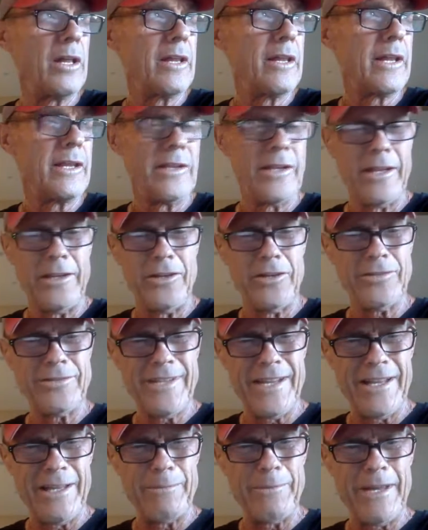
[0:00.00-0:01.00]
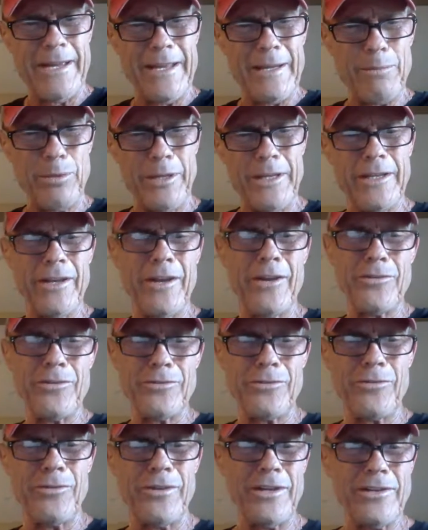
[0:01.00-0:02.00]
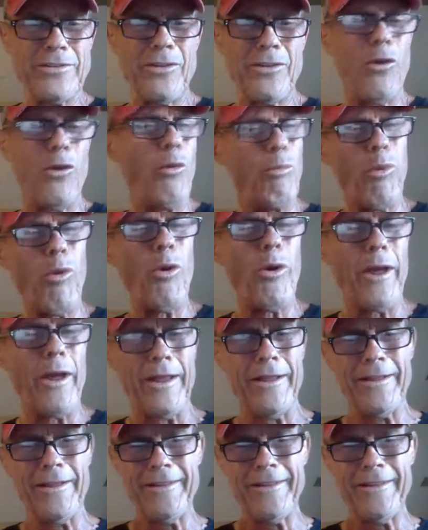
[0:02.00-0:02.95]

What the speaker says: and you're telling me I got to play in 100 degrees? Oh boy.